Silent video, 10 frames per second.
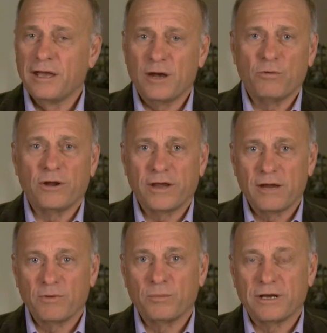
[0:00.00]
I want
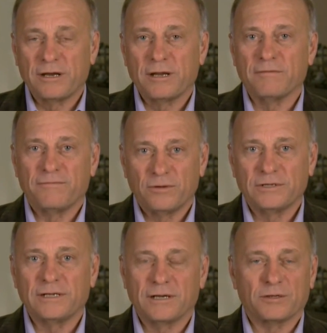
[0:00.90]
everybody to have
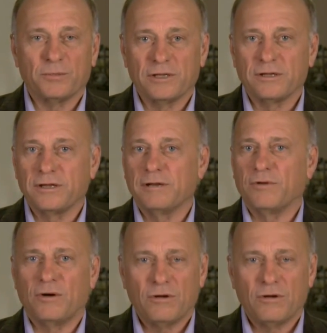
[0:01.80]
full deductibility of